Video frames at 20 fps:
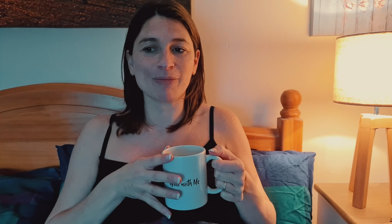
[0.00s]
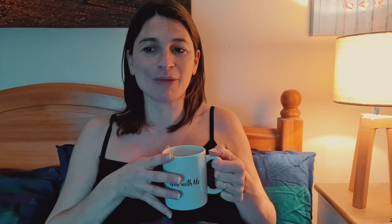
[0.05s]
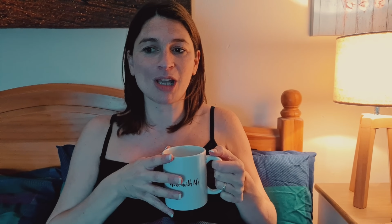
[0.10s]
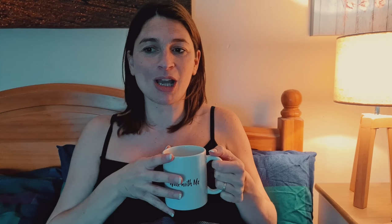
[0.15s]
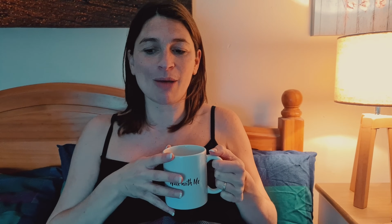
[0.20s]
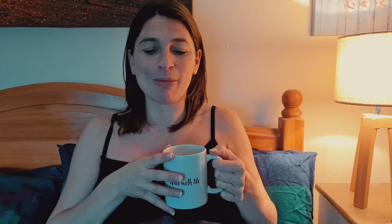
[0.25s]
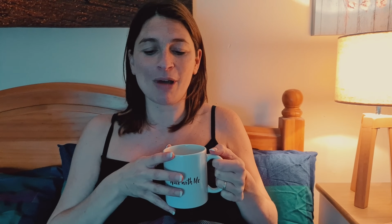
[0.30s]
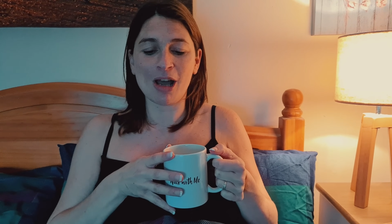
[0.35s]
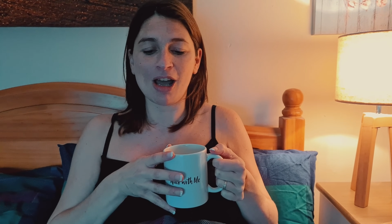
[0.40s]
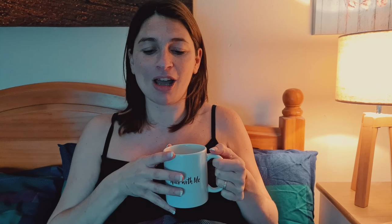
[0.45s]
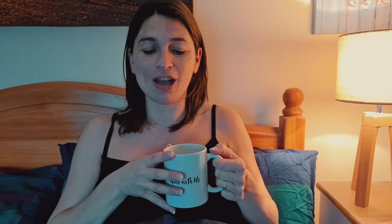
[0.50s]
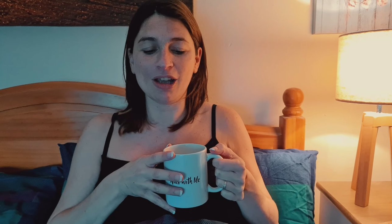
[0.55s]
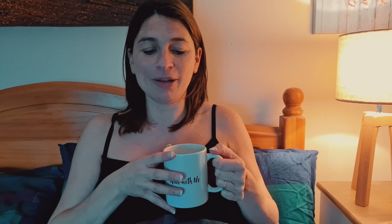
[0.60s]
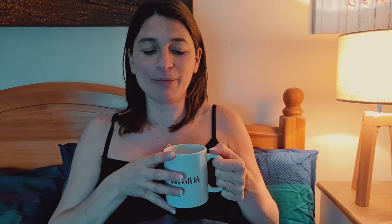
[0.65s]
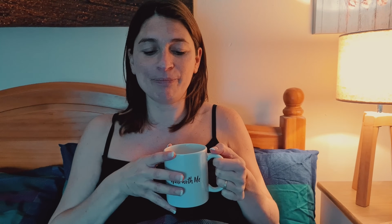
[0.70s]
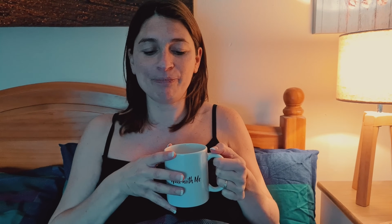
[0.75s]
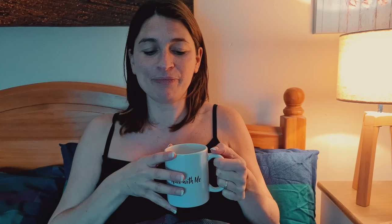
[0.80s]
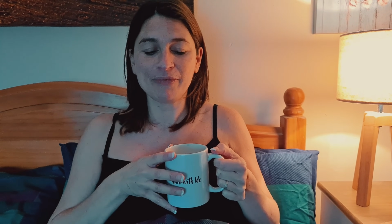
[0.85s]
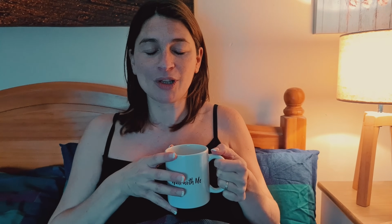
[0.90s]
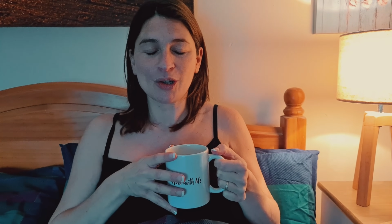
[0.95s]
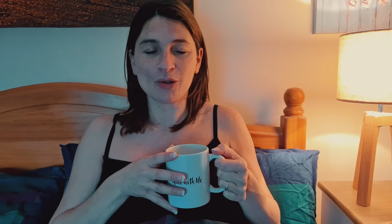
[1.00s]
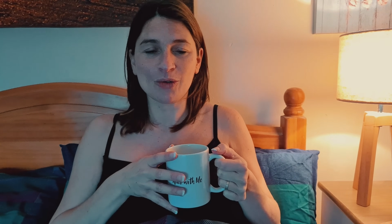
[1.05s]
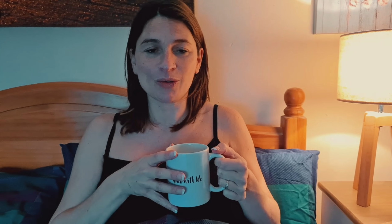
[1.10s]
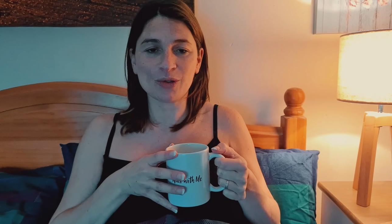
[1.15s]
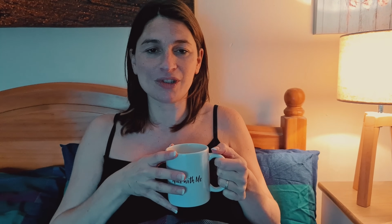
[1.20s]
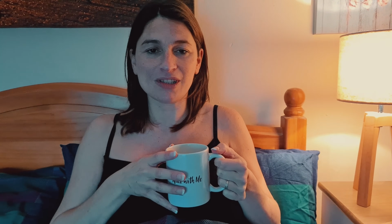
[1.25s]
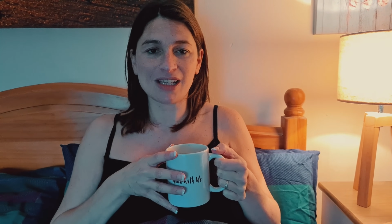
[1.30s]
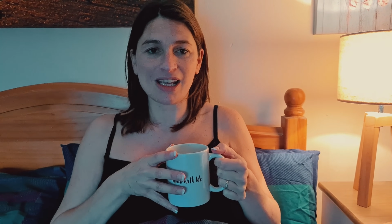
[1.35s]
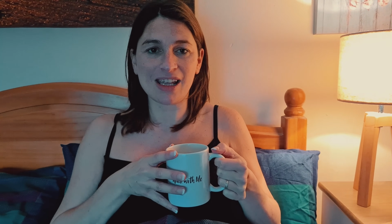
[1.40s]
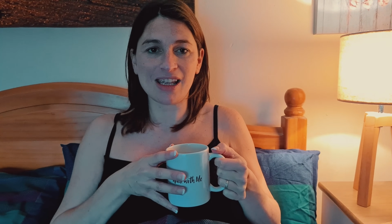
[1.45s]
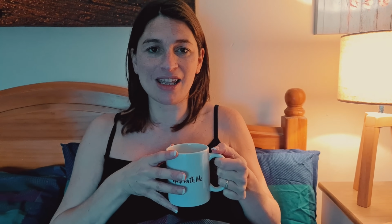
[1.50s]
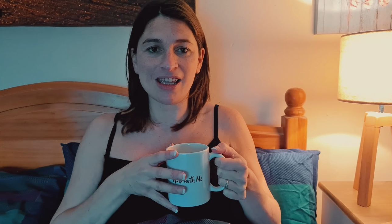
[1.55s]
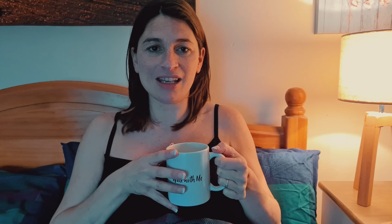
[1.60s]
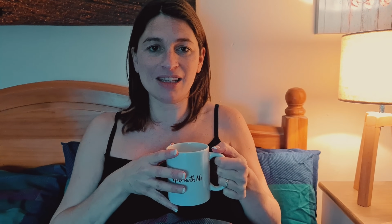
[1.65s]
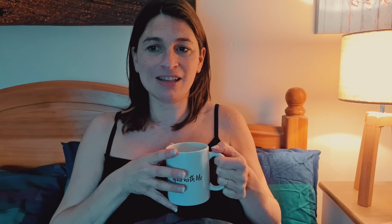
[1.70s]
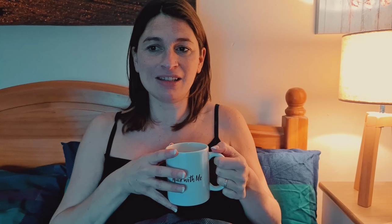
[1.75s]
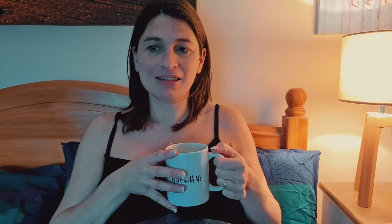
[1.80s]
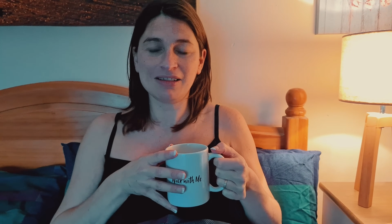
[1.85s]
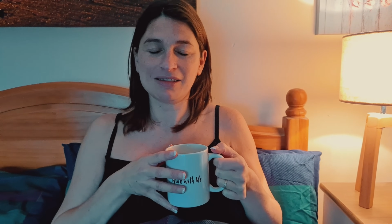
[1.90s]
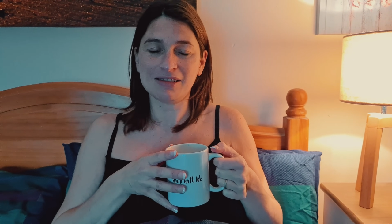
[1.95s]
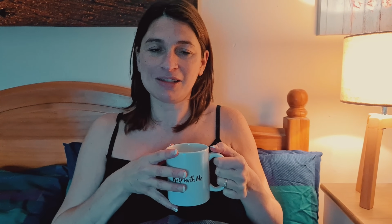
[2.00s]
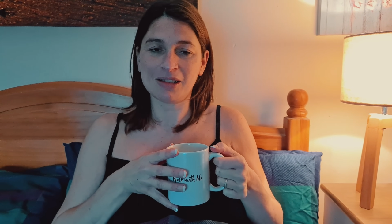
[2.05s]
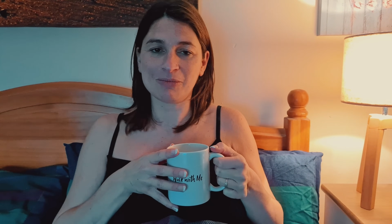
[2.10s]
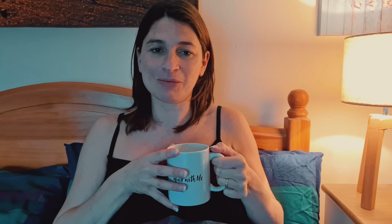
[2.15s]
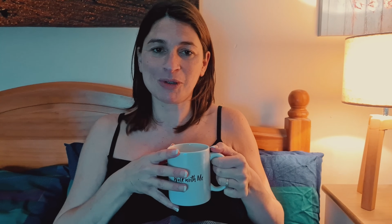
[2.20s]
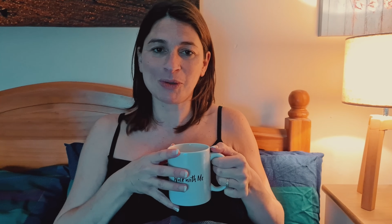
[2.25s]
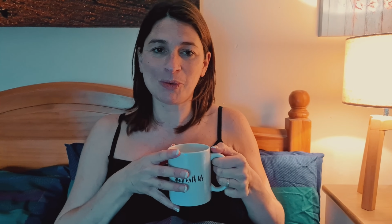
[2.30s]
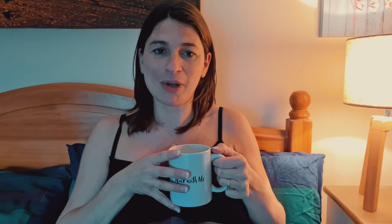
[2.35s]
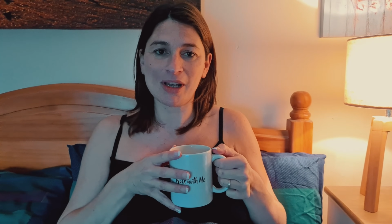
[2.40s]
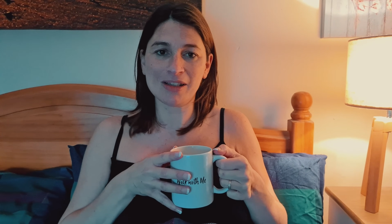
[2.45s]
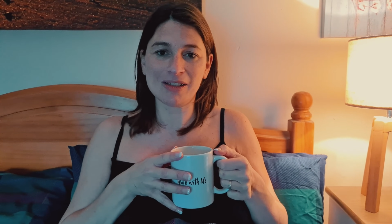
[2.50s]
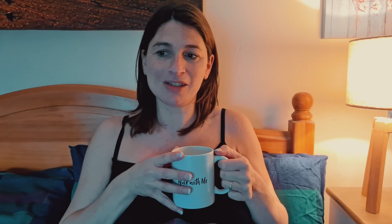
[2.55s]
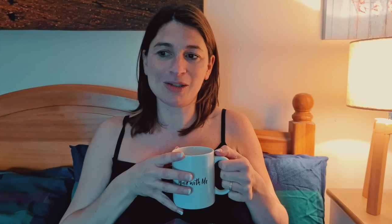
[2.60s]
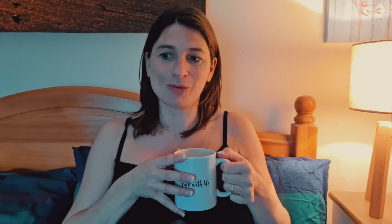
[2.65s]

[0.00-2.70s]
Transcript: come home or stay in. It's up to us.